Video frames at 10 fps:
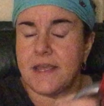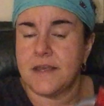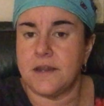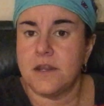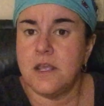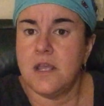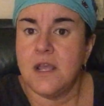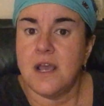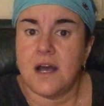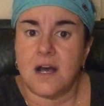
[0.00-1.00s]
and
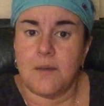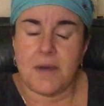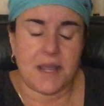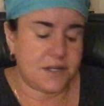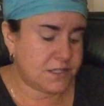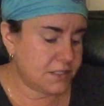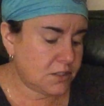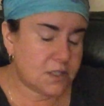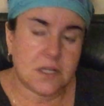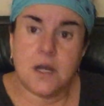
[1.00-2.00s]
I did
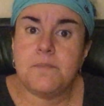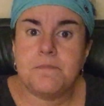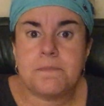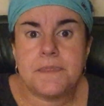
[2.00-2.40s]
look up